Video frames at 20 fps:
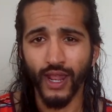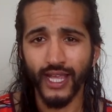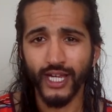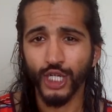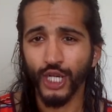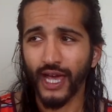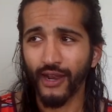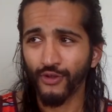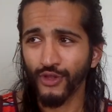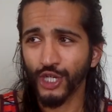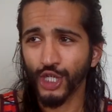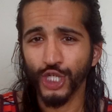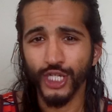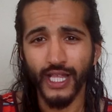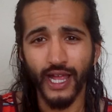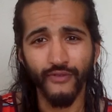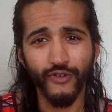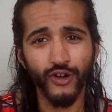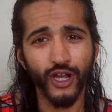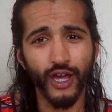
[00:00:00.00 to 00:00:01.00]
Like I don't think she's
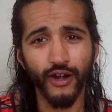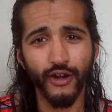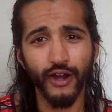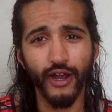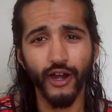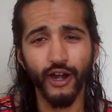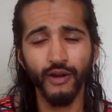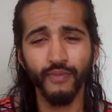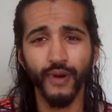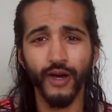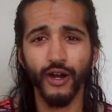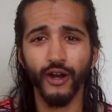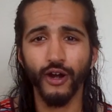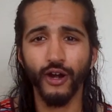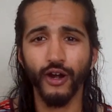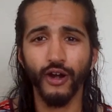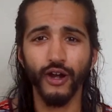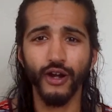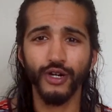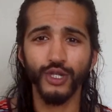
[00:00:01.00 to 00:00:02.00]
ever cut her hair, but
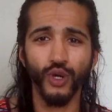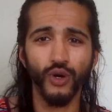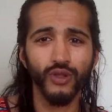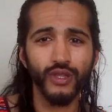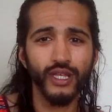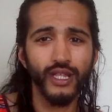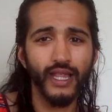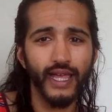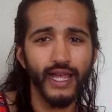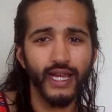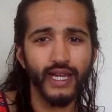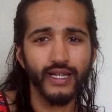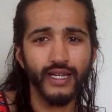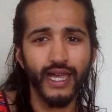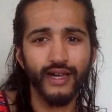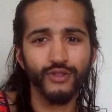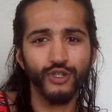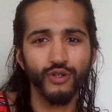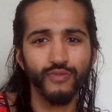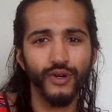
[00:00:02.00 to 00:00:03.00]
her hair is only like
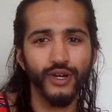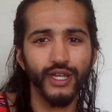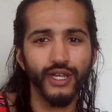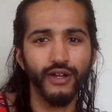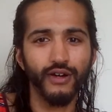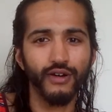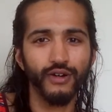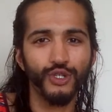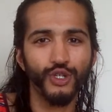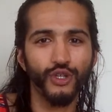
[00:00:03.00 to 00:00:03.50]
down to about here.